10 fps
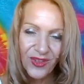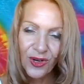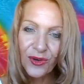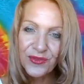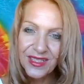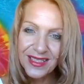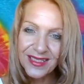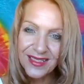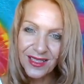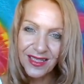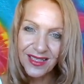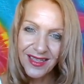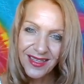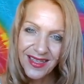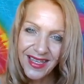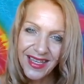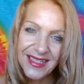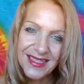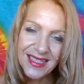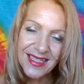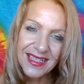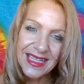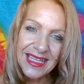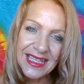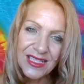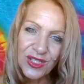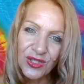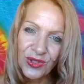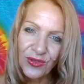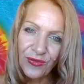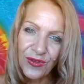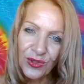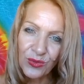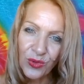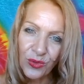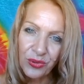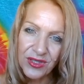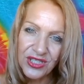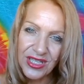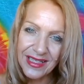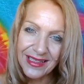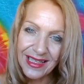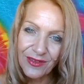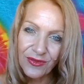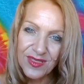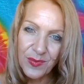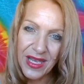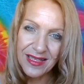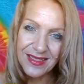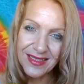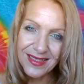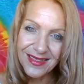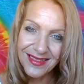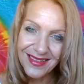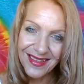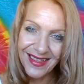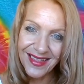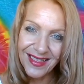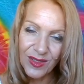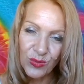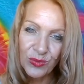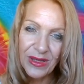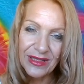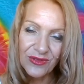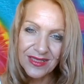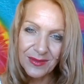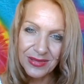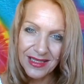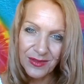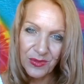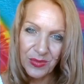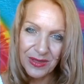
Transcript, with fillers: Often it's a it's a need to feel more appreciated, loved, respected, yeah, put boundaries in place with